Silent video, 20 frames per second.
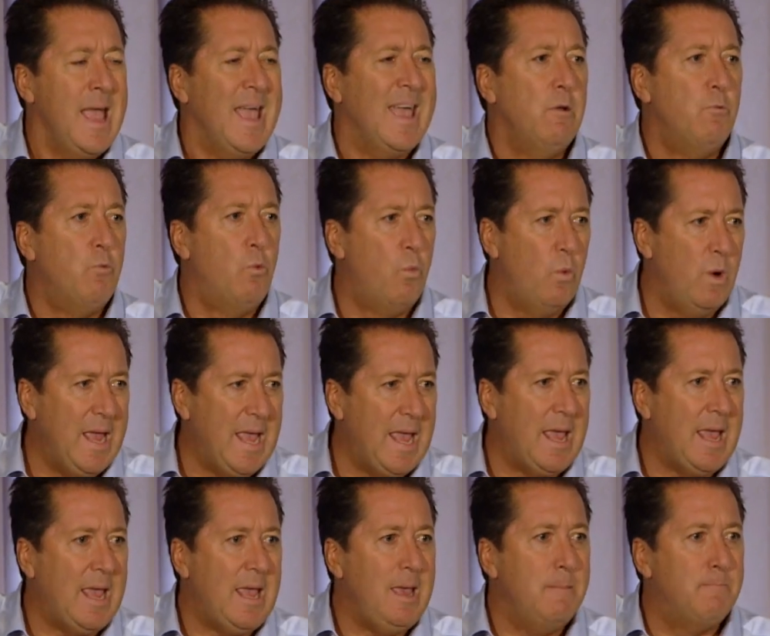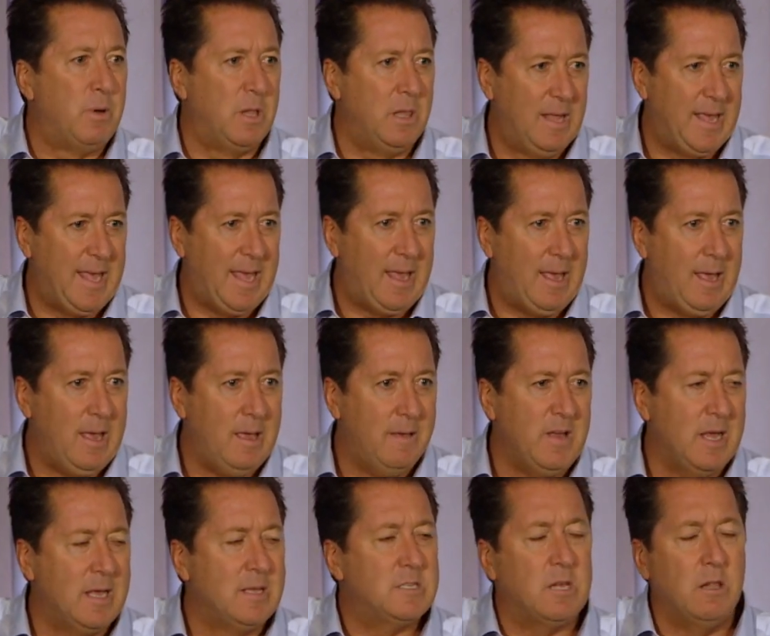And we believe
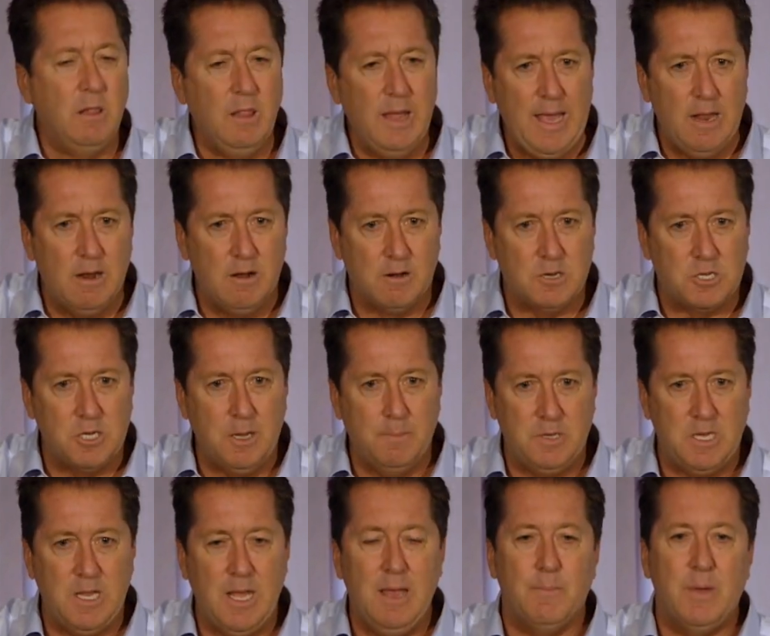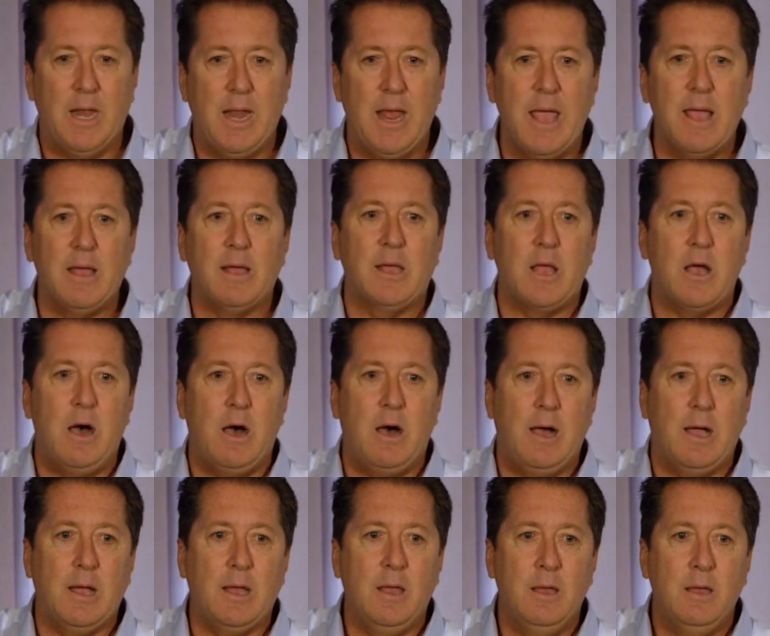as a leadership team at
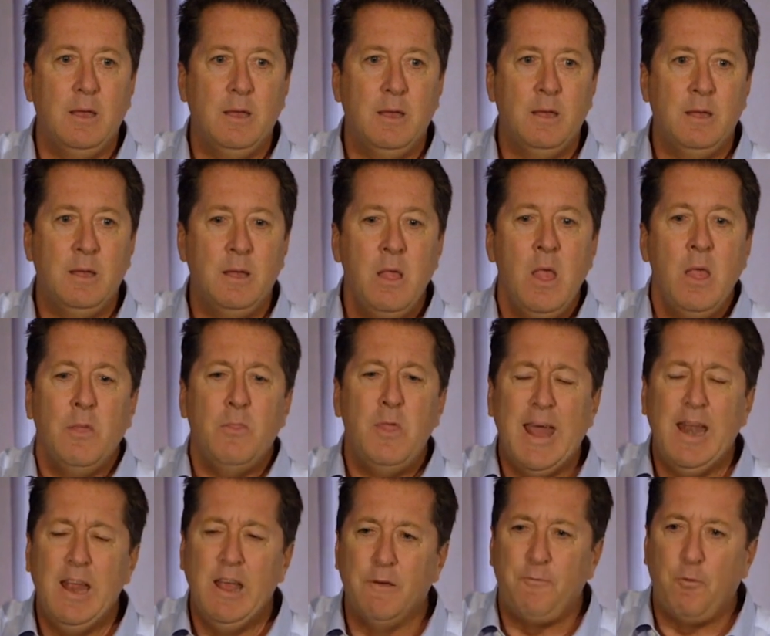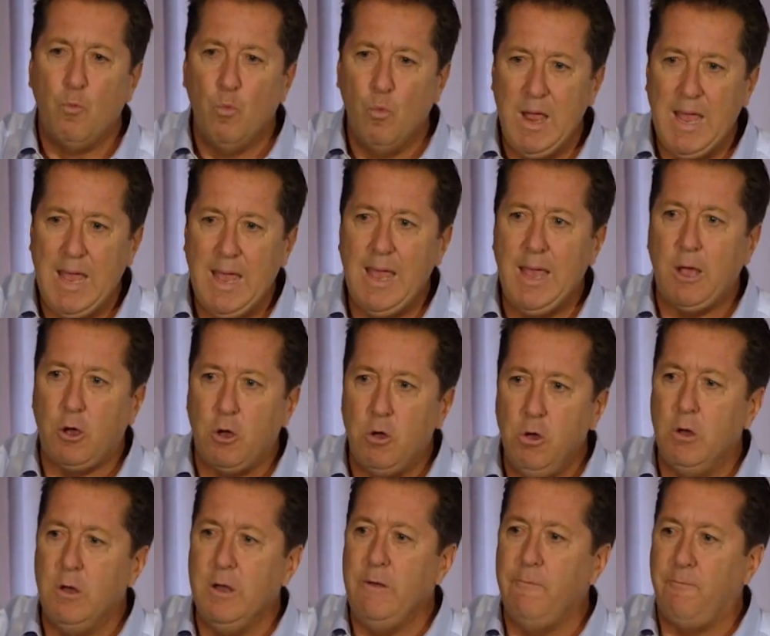Hancock that if we
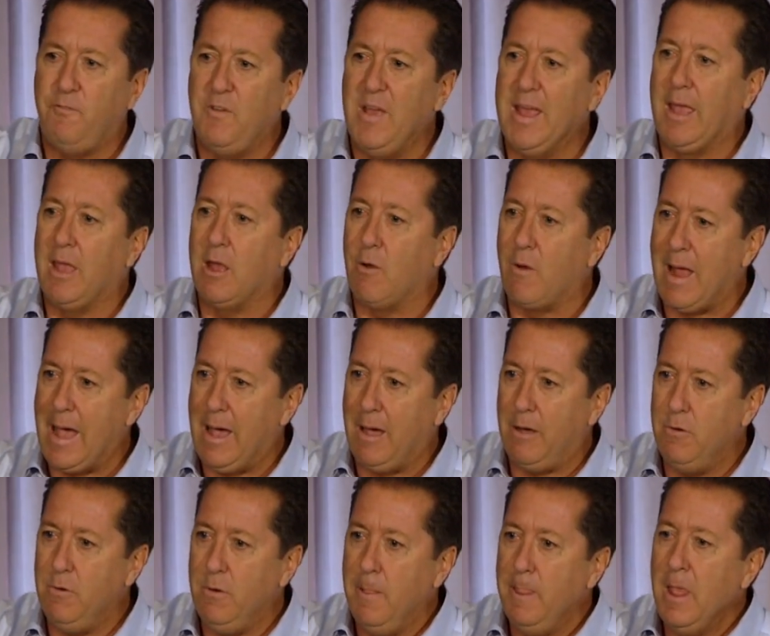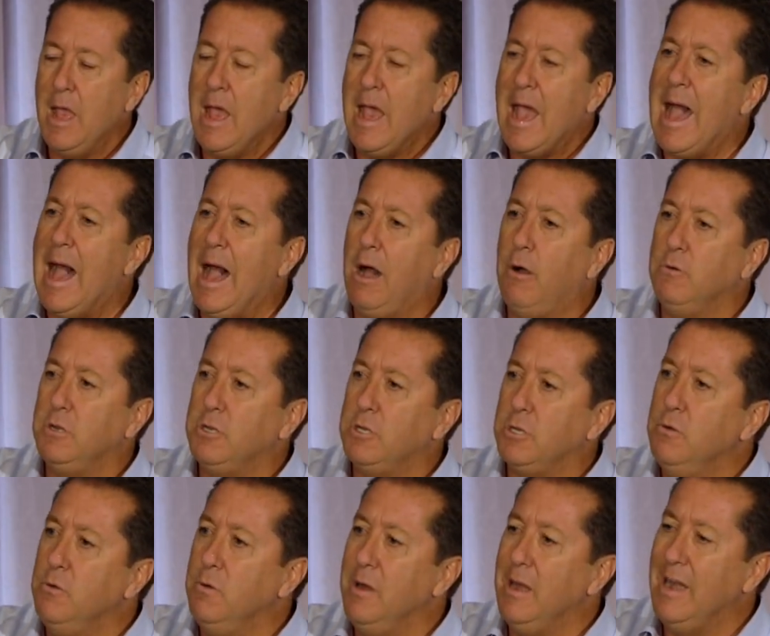could figure out how
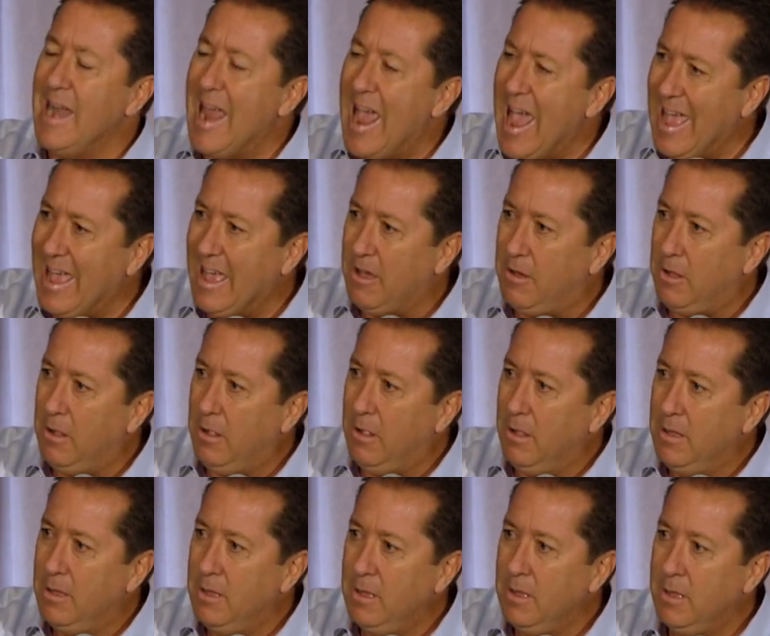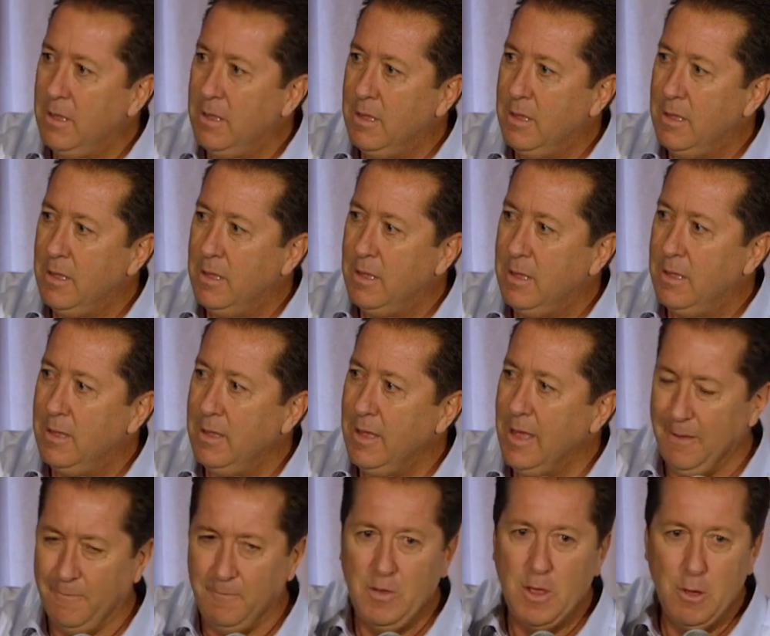to nail,
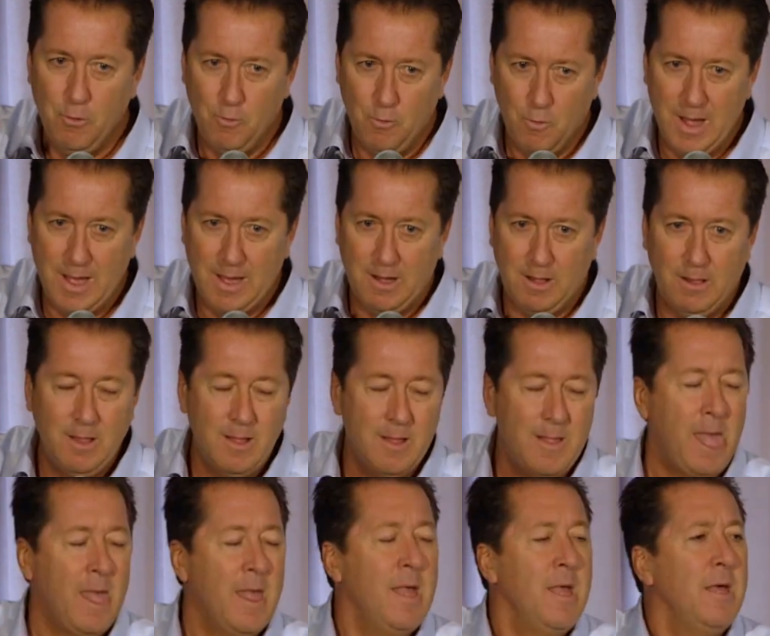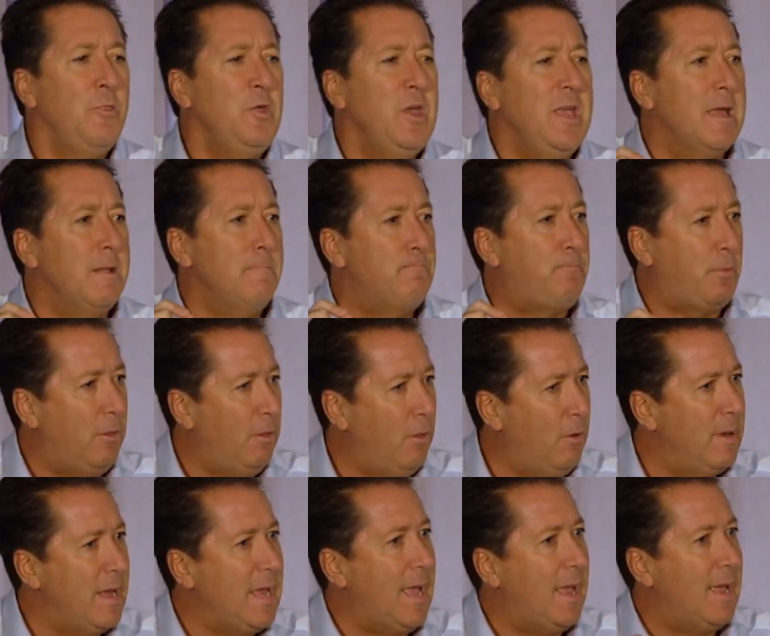if you will, the
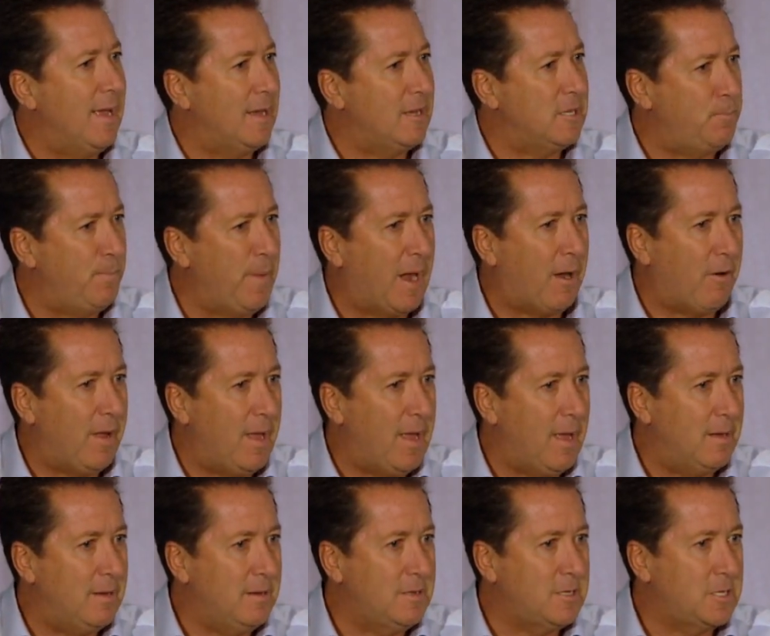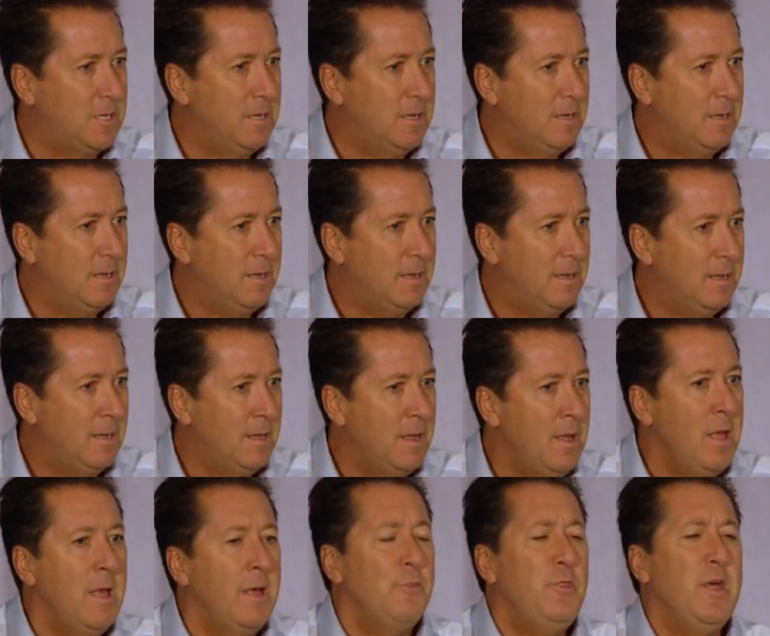employee experience,
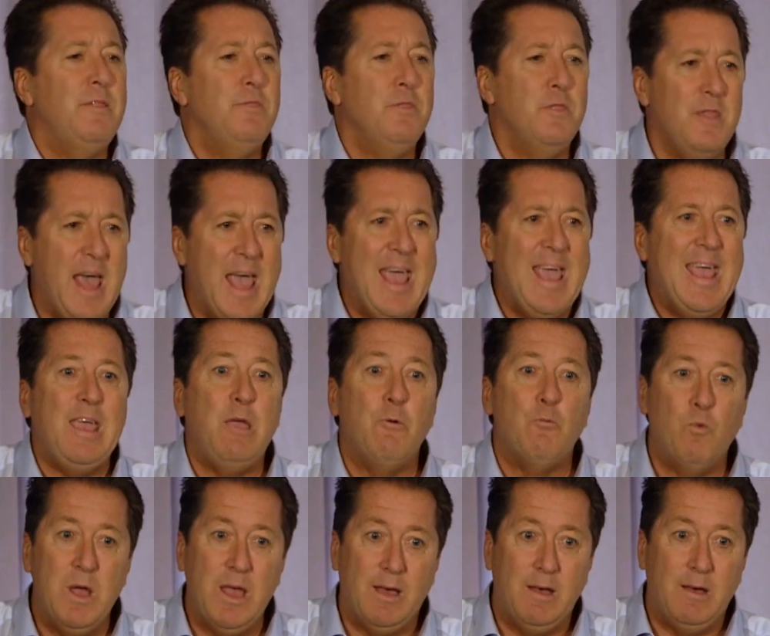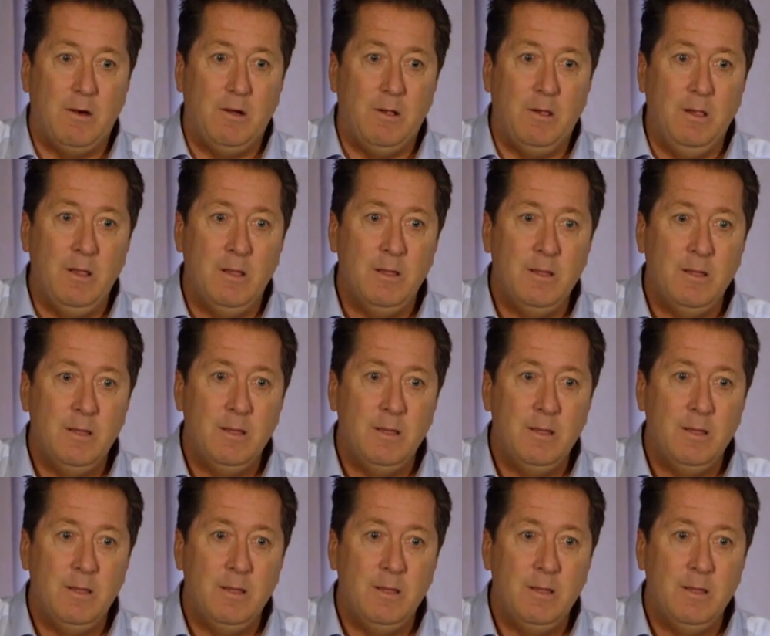that they will